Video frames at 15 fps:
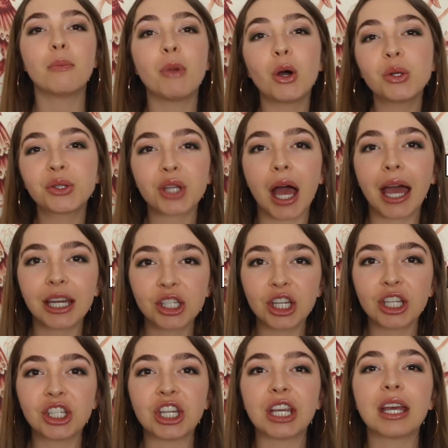Most
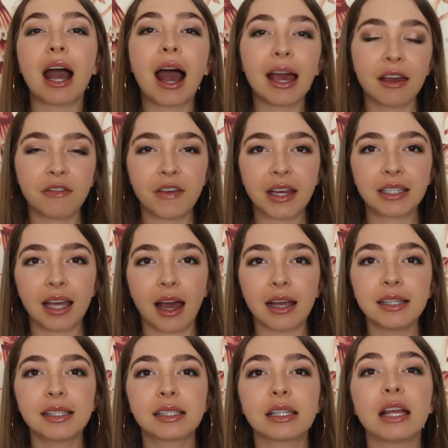IgG I F A
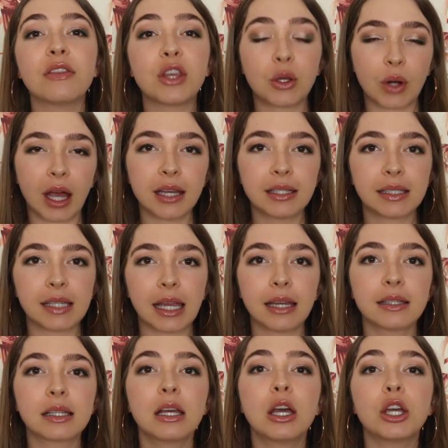tests in the United
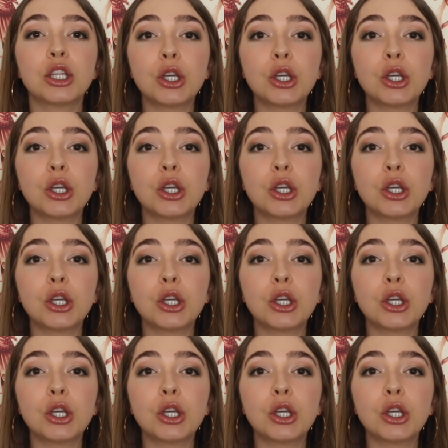States